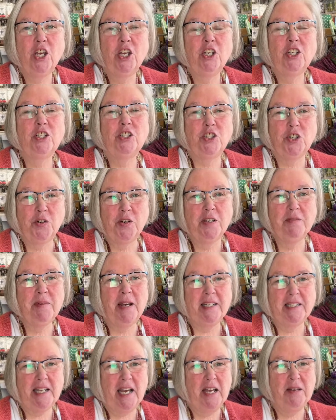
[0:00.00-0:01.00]
During my
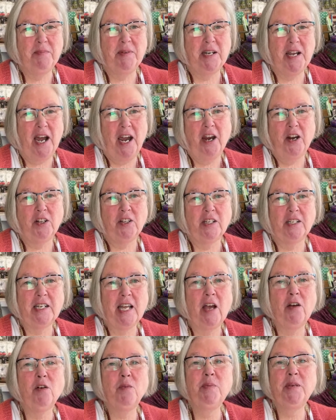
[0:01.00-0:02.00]
time in Ireland,
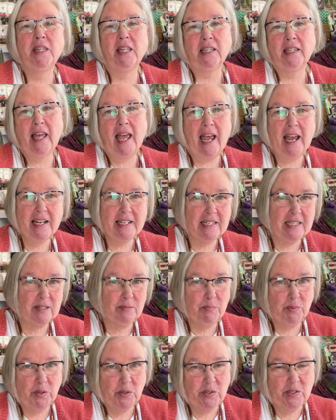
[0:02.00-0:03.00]
I will be the last
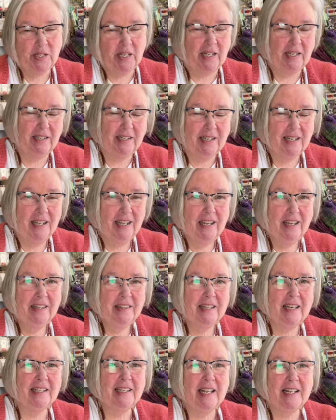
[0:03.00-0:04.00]
person
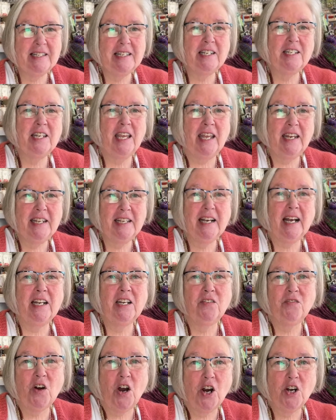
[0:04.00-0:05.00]
that gets into any kind
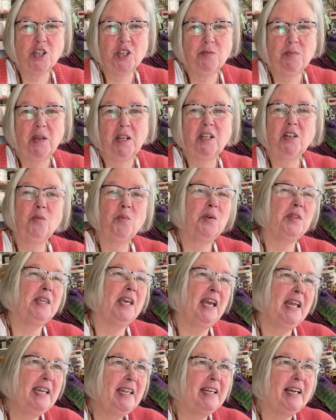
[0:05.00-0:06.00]
of argument with
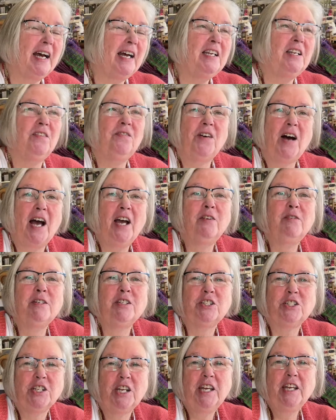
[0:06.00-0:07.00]
any kind of
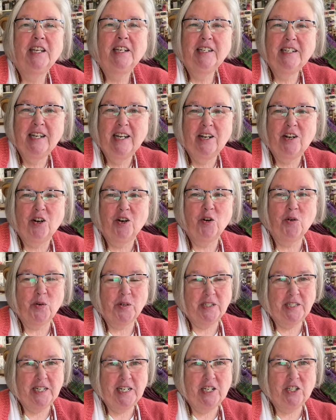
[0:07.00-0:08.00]
Irish knitter or
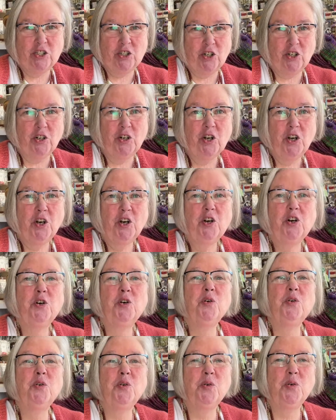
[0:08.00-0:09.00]
teacher
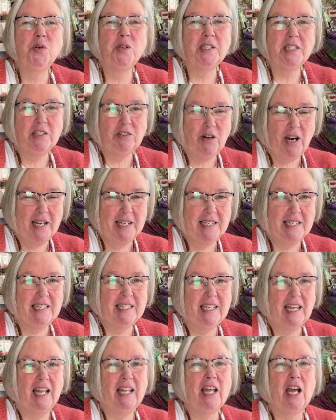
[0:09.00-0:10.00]
who tries to
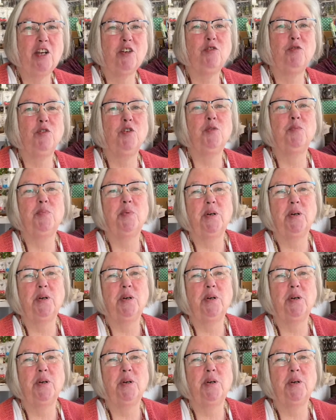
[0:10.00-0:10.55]
tell our group